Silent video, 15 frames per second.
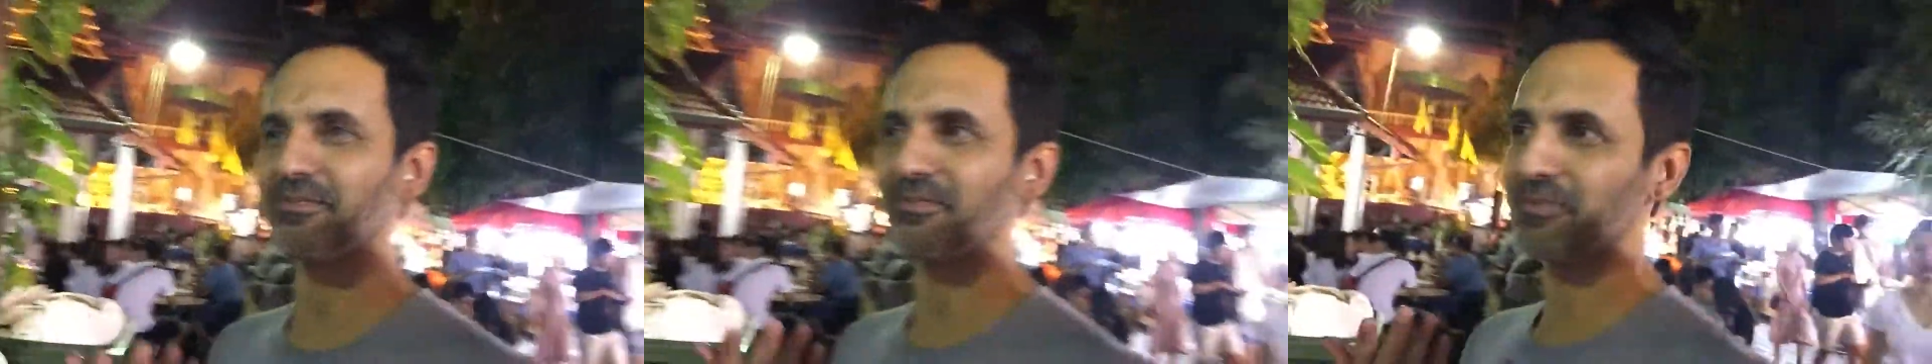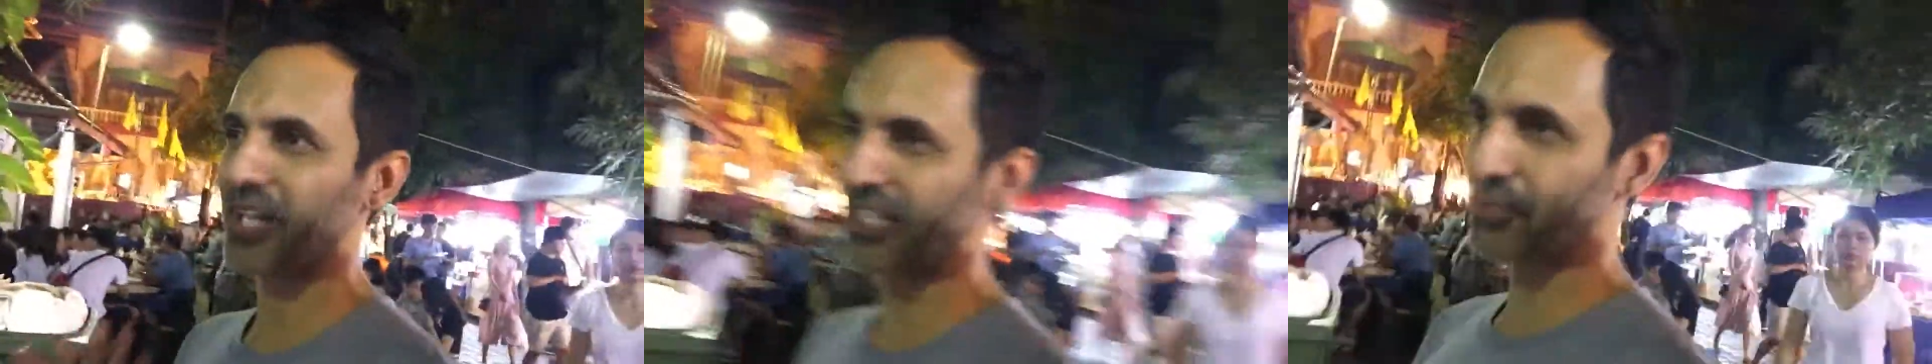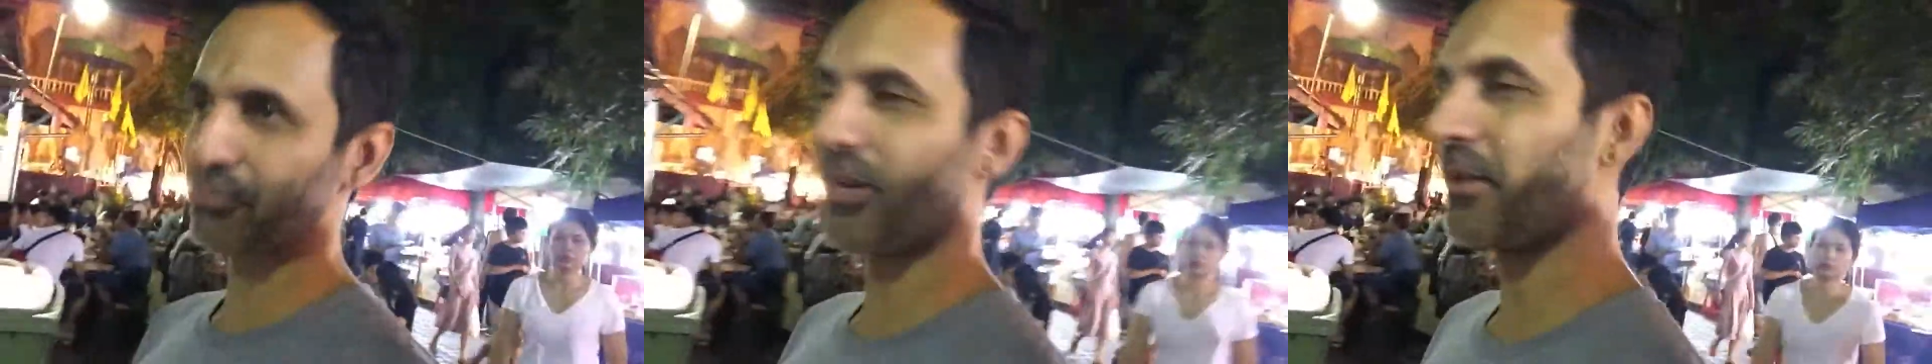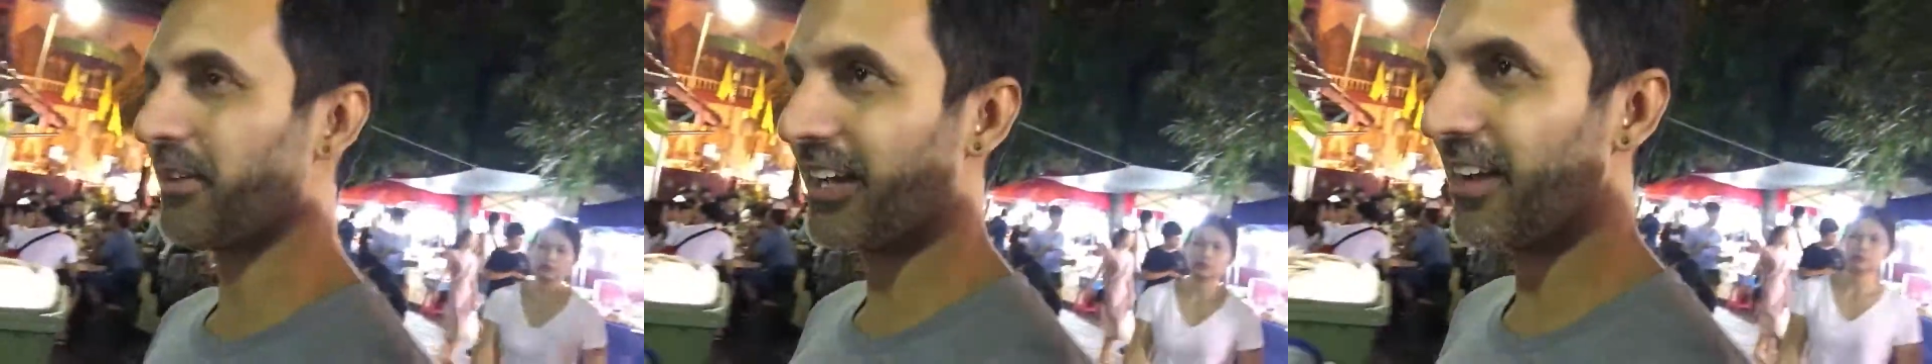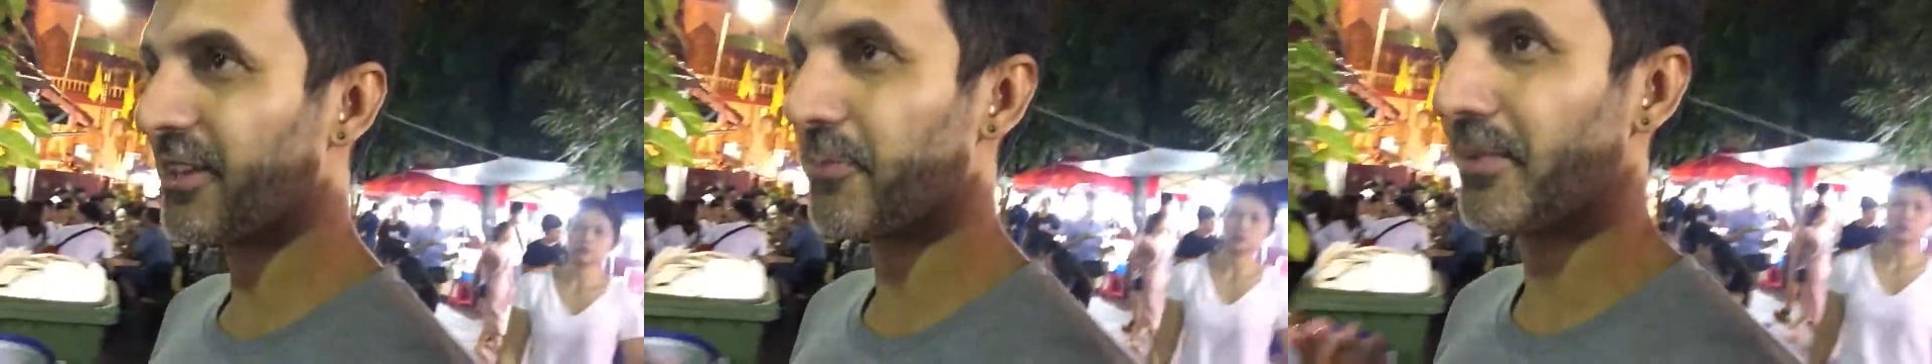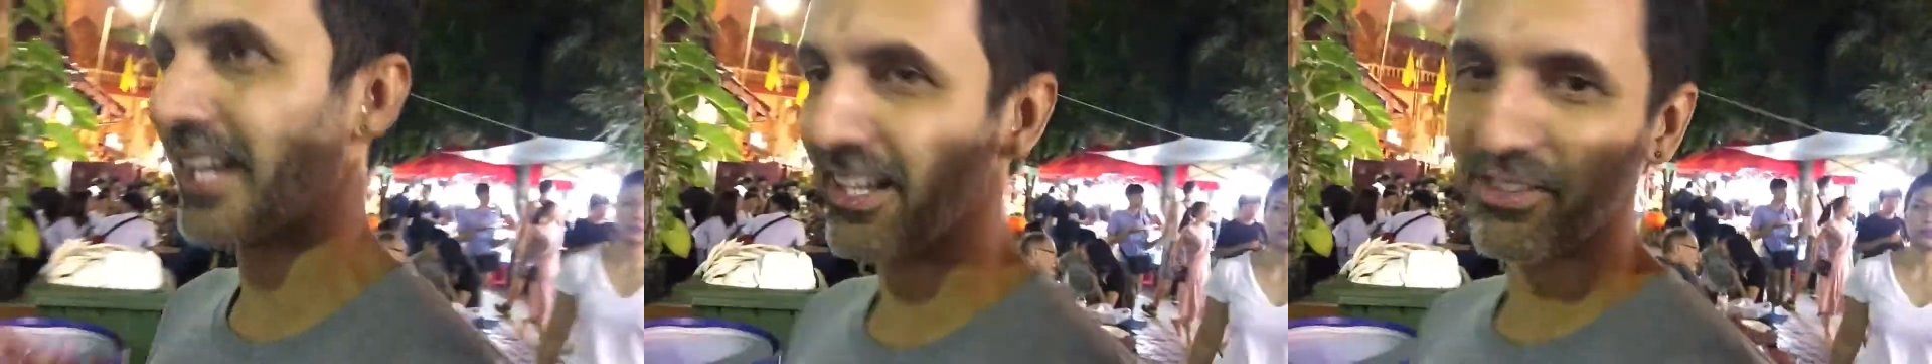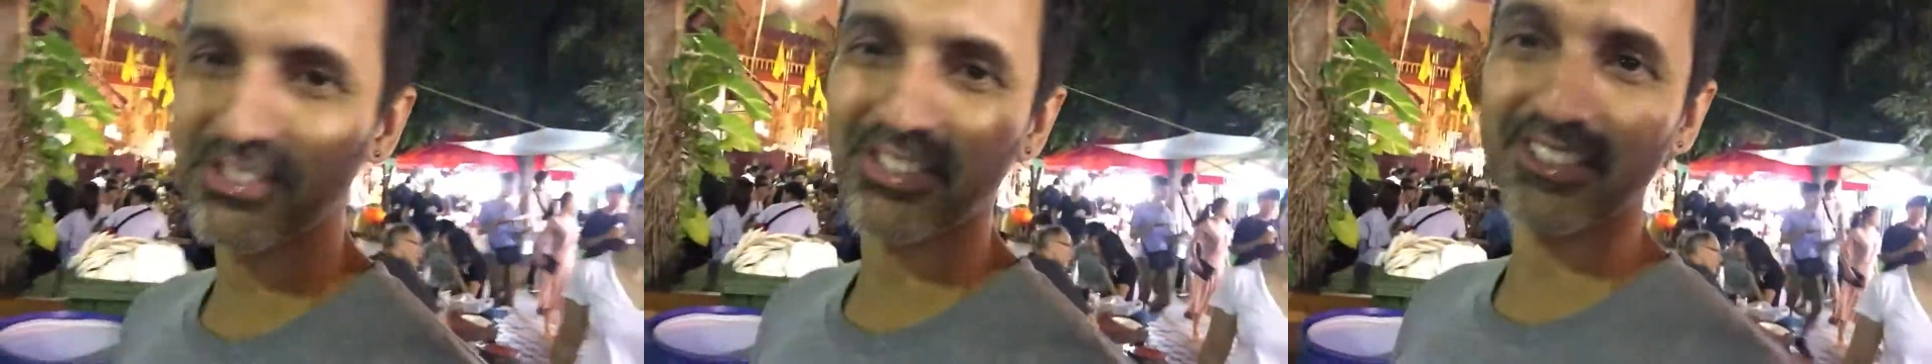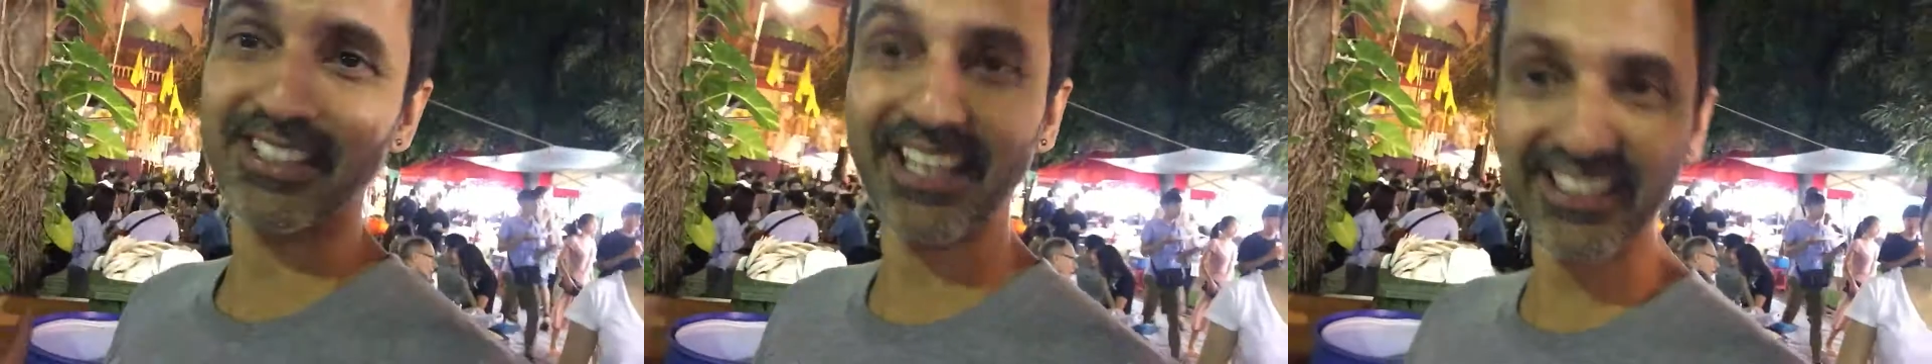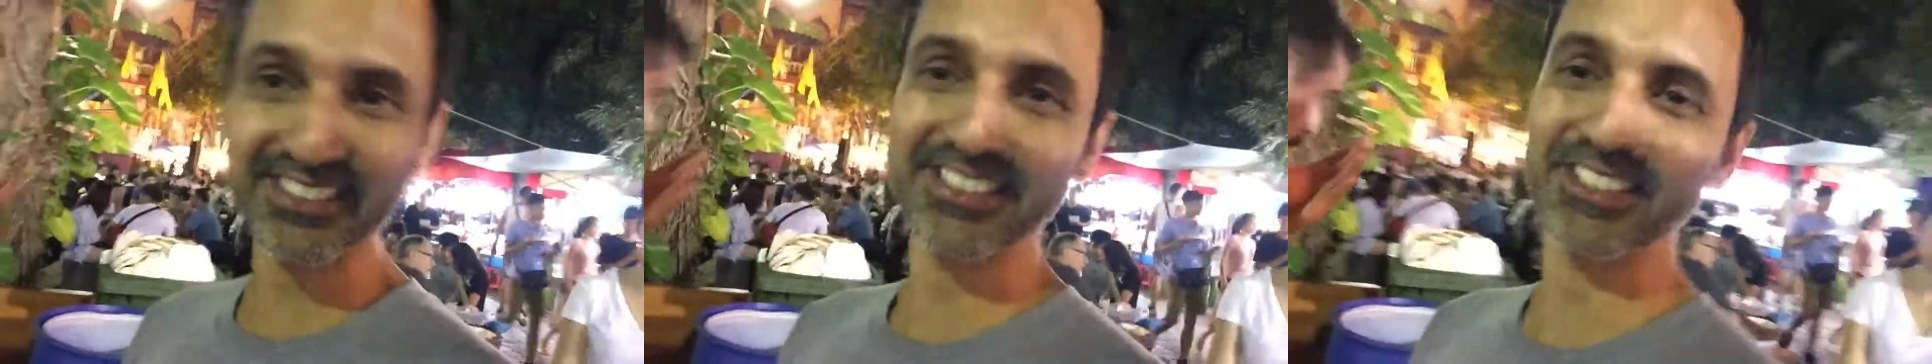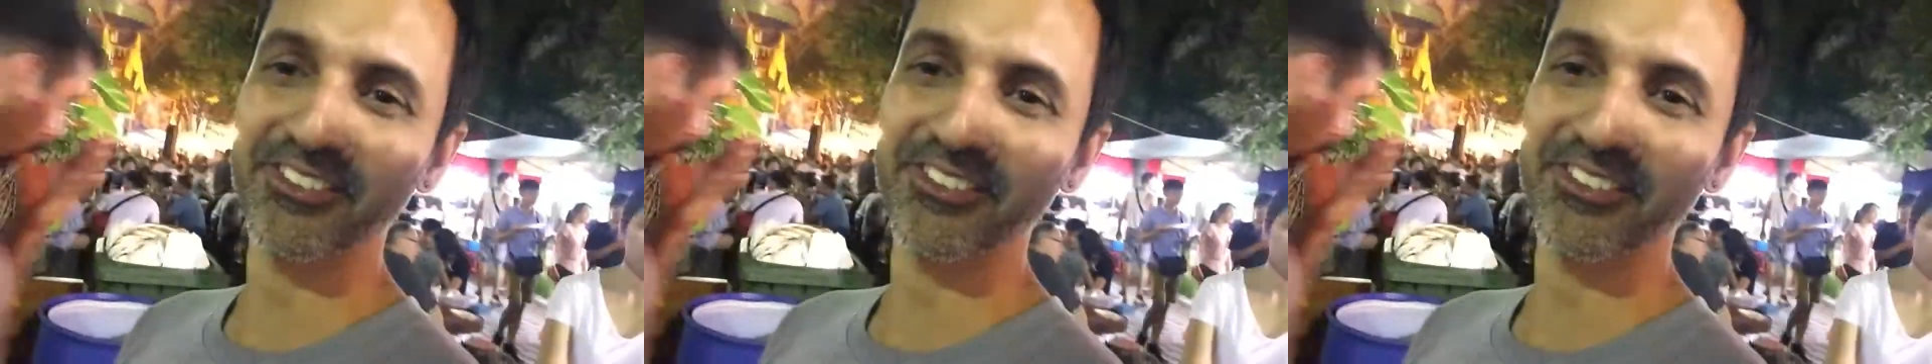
that's probably how the mangoes are tasting